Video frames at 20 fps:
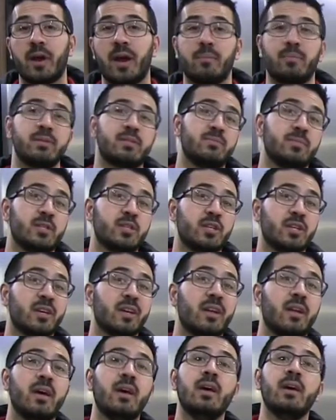Rapids,
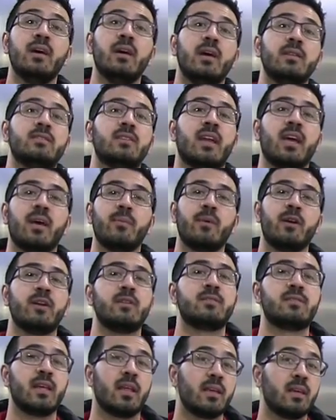Michigan. And today I'm here
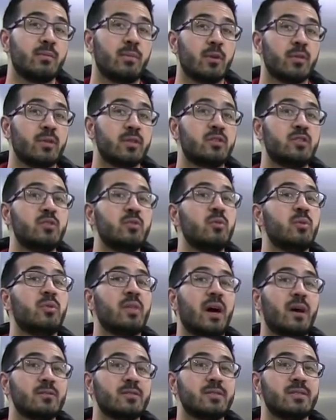to tell you about the
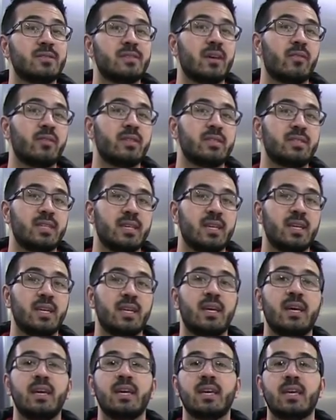
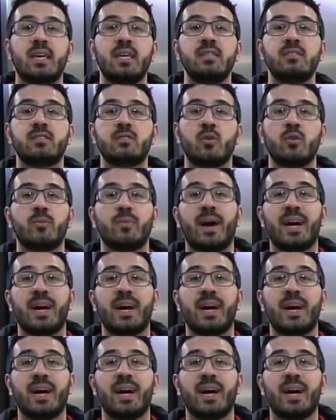2017 Keystone